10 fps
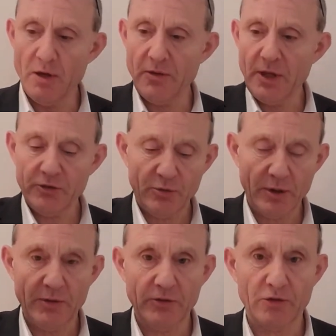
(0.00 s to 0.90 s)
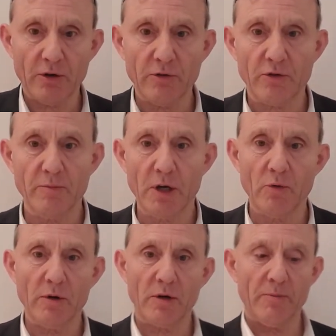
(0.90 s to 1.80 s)
that's where the sucrose could be
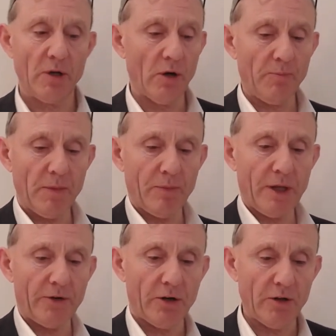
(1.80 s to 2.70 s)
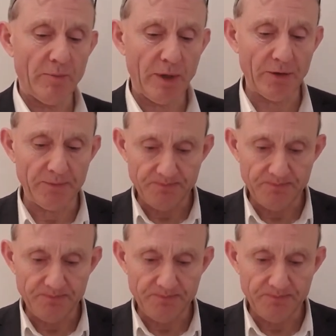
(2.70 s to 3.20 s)
going up the plant or down the plant.